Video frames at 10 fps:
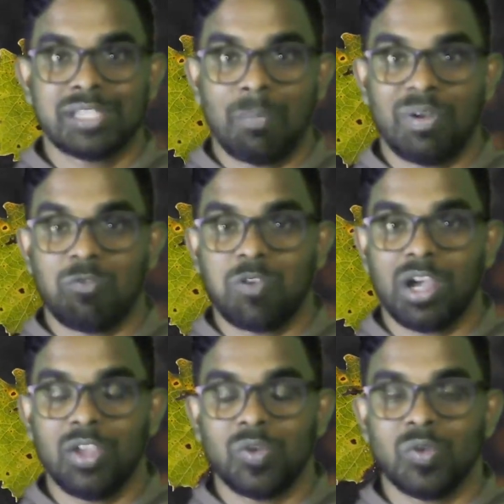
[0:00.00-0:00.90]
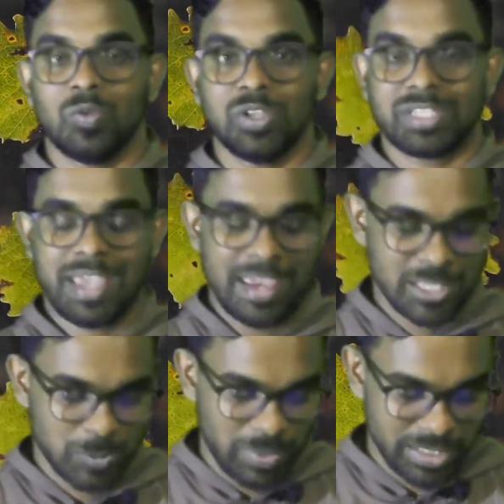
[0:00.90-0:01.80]
chapter 5 verse
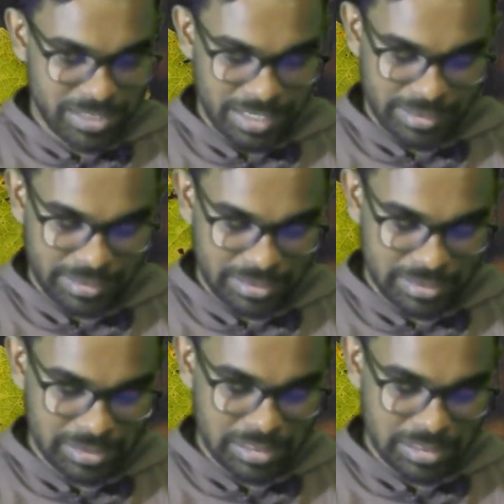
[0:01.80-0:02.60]
8 speaks like this: